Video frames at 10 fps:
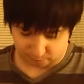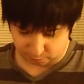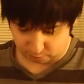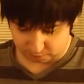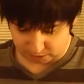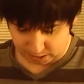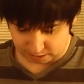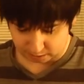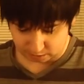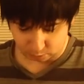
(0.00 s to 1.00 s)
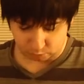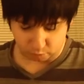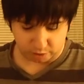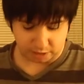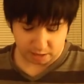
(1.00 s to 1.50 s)
for the guys, it was
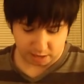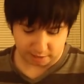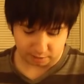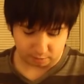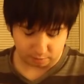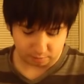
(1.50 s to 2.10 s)
29.